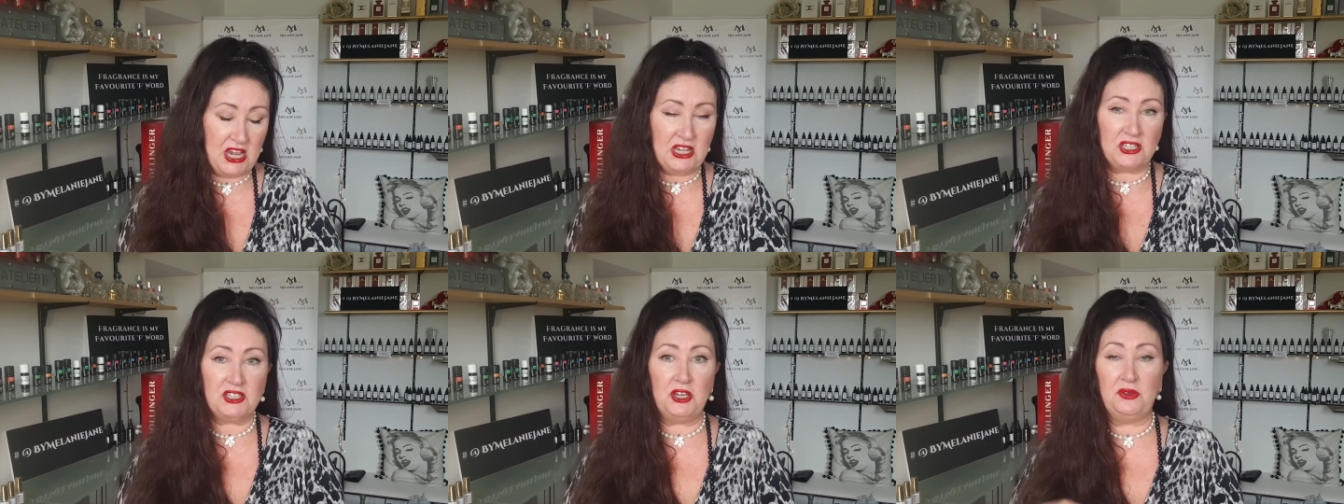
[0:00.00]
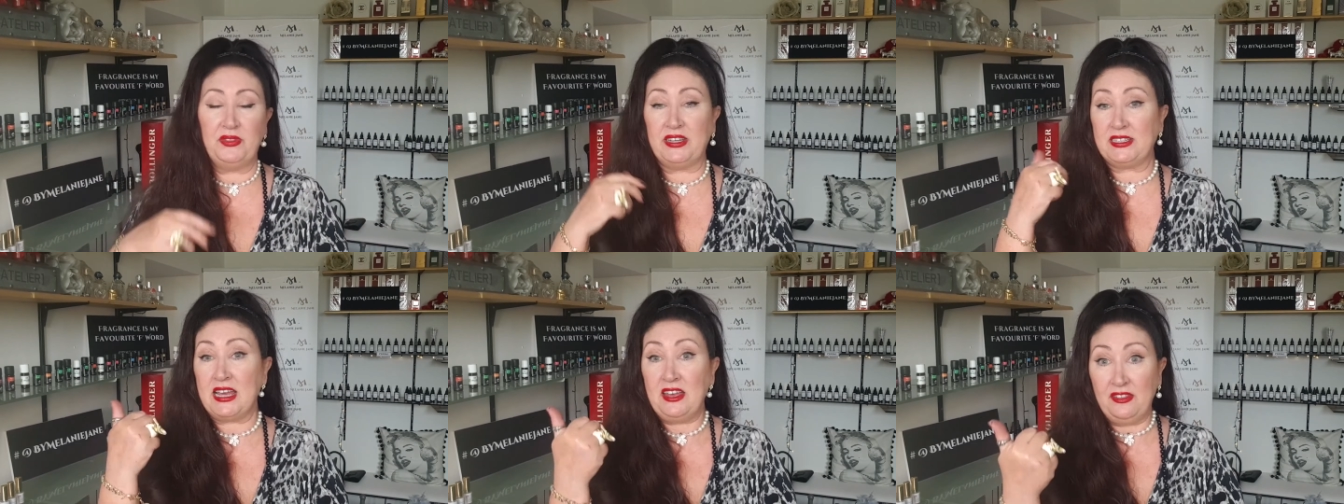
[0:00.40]
So
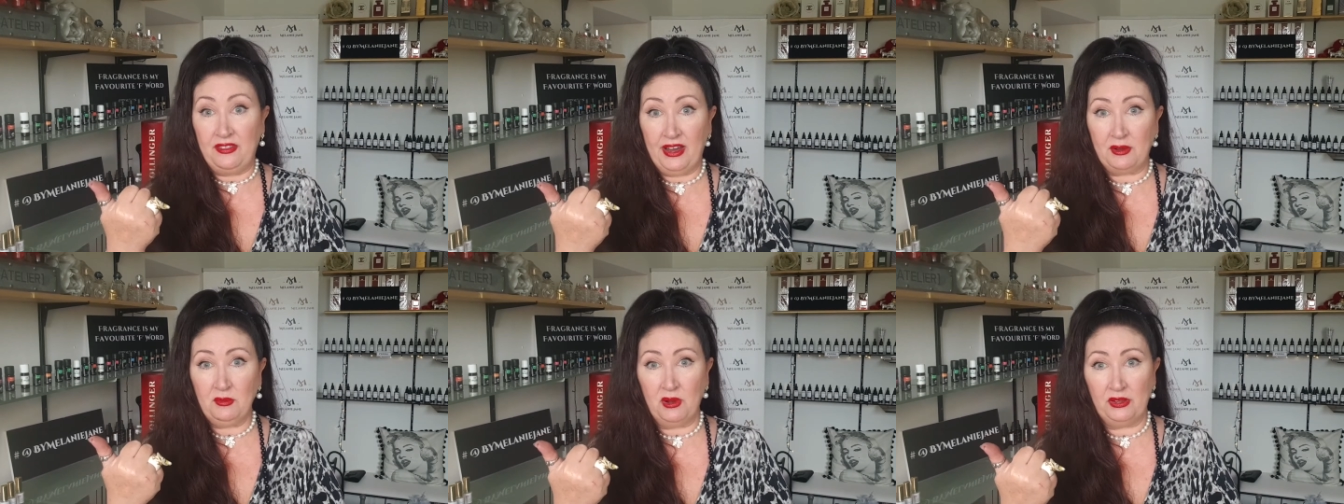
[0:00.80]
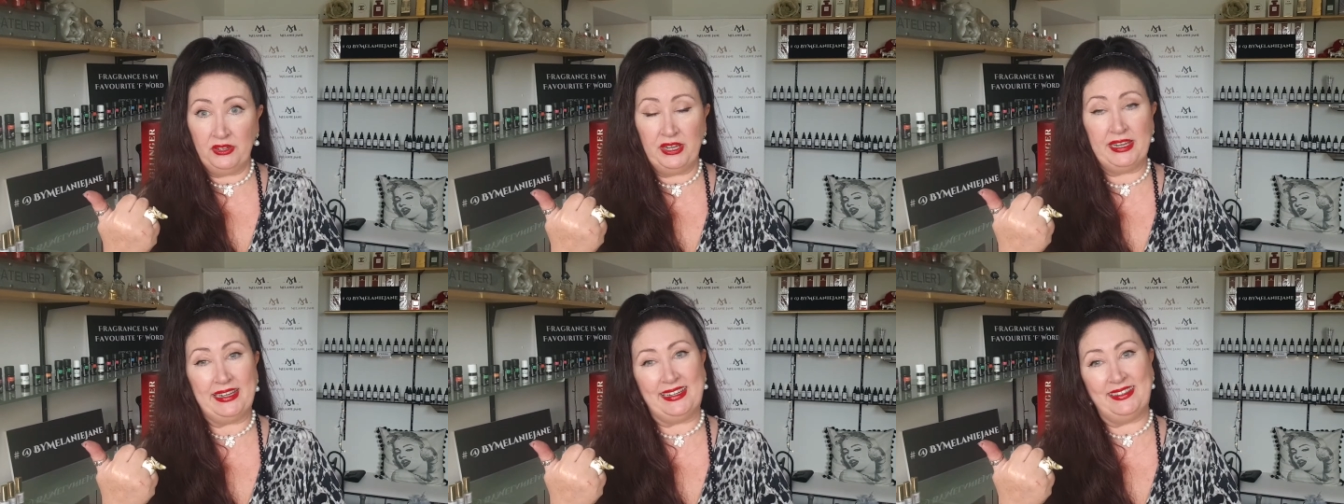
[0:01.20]
there's that
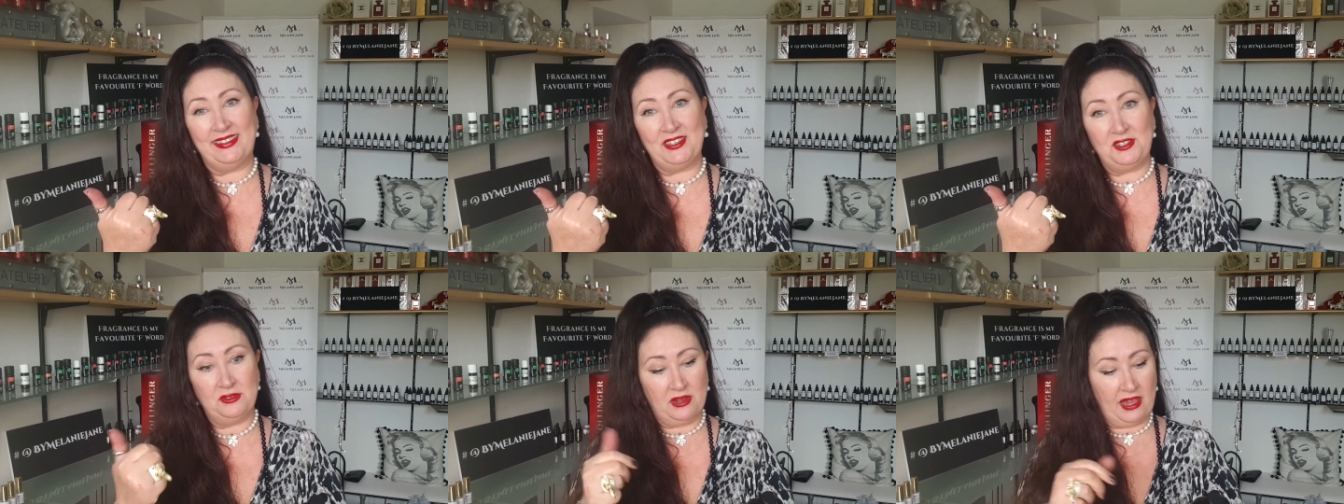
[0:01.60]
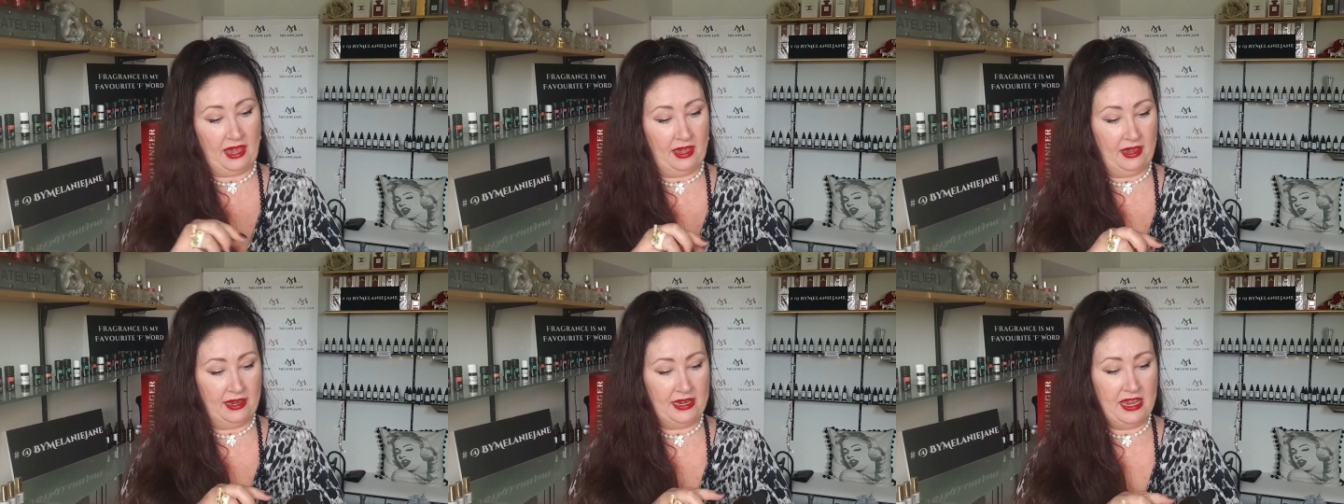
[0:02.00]
one in the
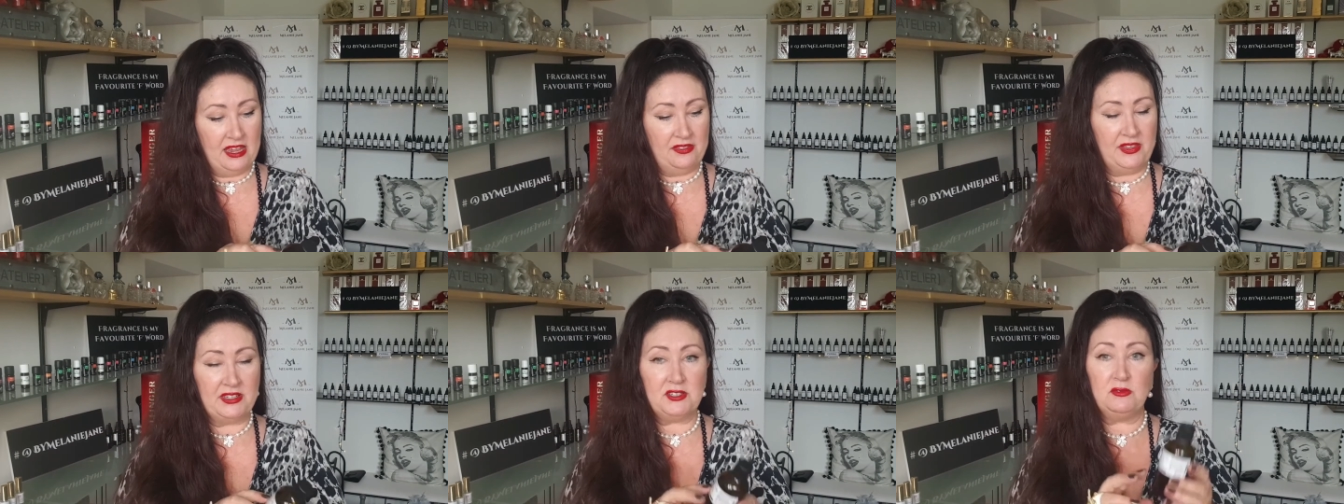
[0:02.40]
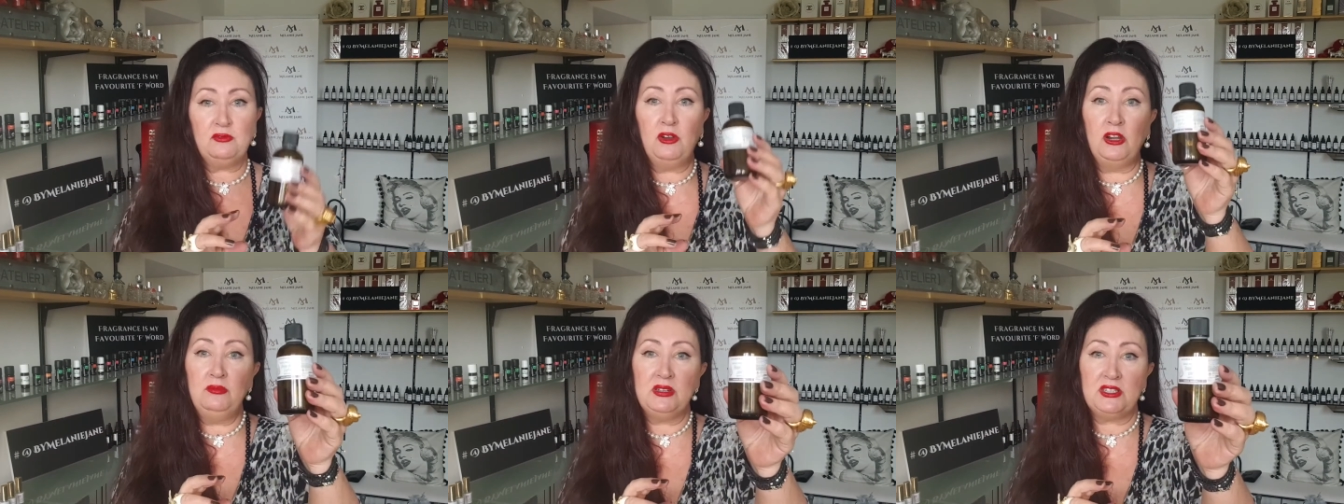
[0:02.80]
UK, there's a
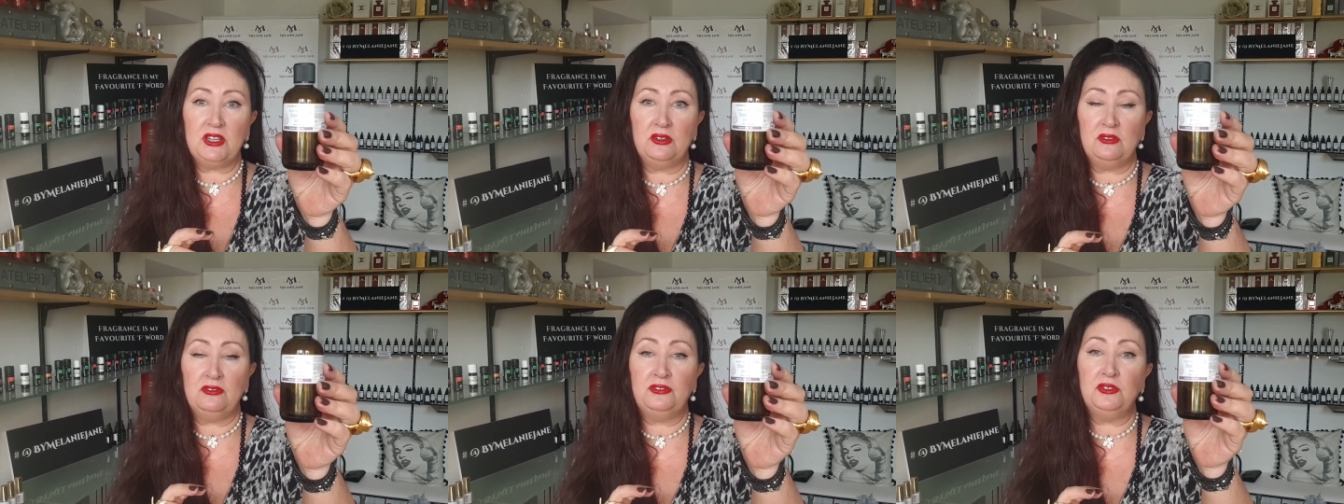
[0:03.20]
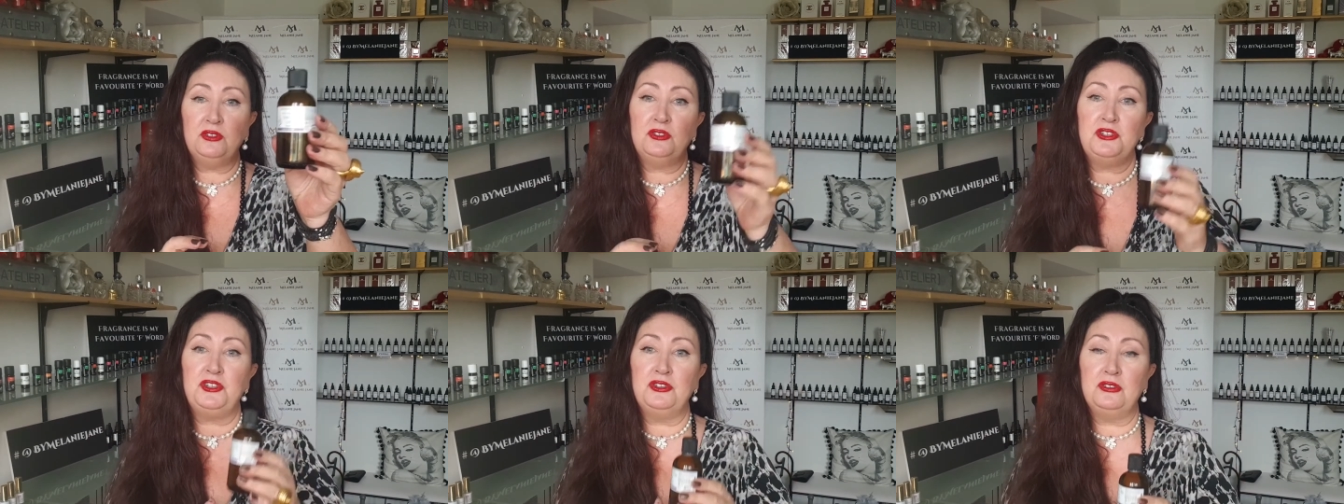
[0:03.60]
Romazone
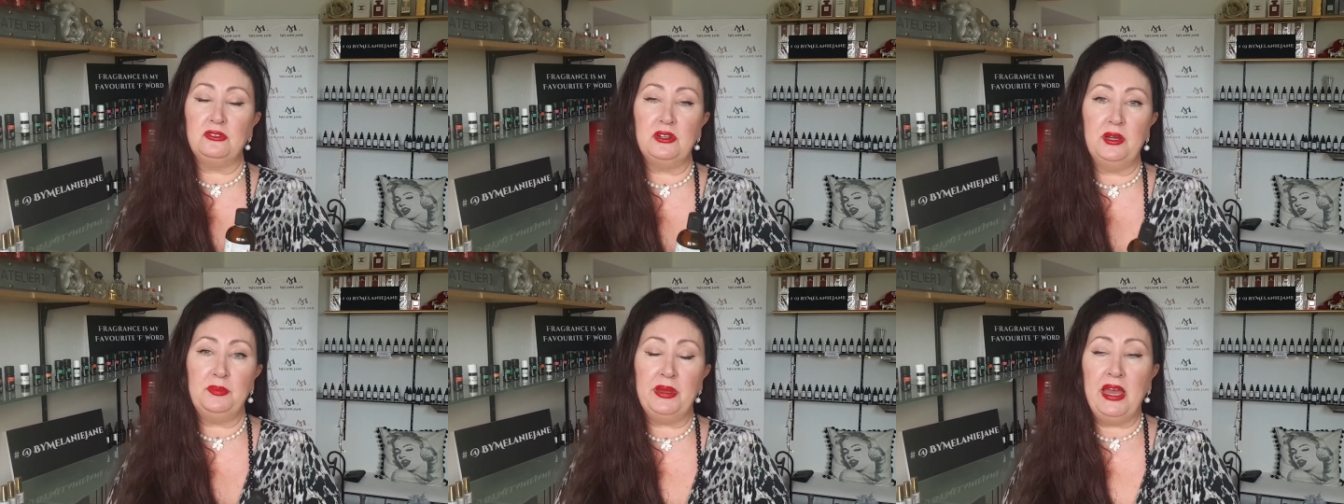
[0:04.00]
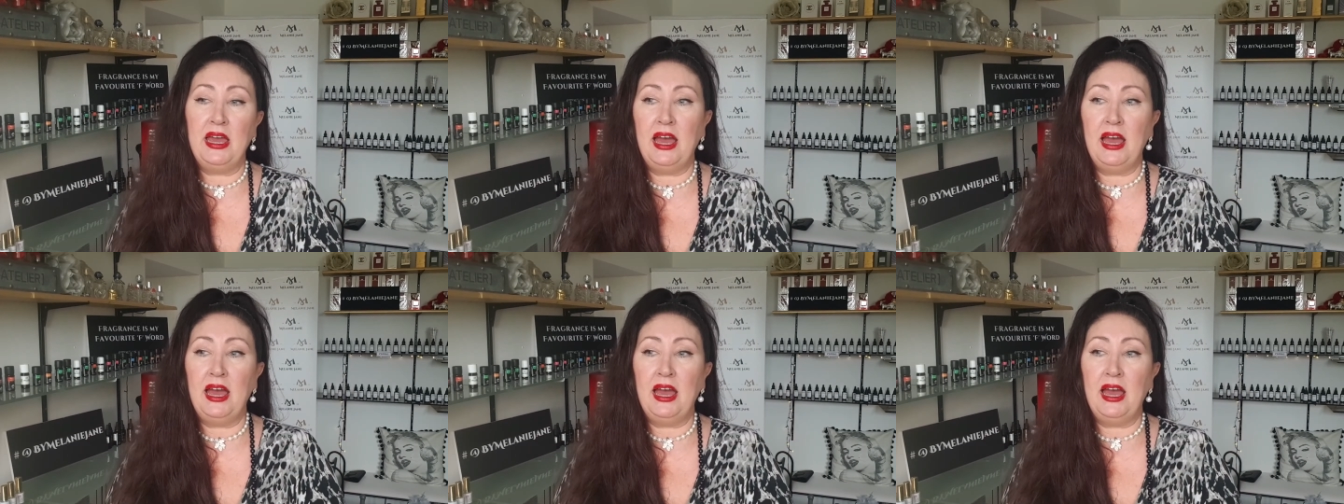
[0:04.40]
for Europe